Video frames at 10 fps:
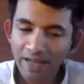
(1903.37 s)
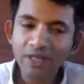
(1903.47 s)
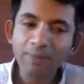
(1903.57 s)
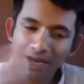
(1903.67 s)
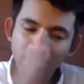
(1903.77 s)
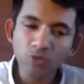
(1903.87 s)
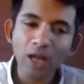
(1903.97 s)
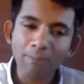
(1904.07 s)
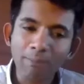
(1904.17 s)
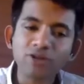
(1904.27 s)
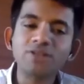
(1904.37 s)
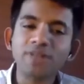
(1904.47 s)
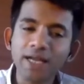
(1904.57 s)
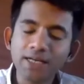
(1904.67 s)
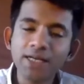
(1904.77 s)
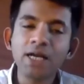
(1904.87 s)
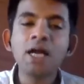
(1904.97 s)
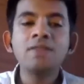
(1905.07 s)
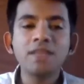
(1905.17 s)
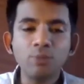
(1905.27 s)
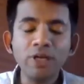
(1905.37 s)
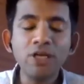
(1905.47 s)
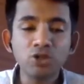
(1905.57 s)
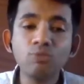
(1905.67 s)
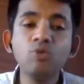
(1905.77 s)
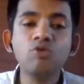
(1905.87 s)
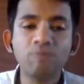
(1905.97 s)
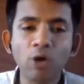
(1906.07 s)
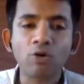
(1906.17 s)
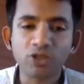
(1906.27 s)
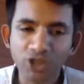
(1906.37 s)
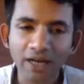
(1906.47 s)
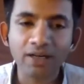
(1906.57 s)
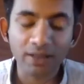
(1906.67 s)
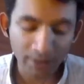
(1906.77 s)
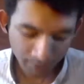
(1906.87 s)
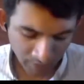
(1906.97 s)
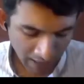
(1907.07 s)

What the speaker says: Leslie, but I do come back to this idea that we need to move beyond gender.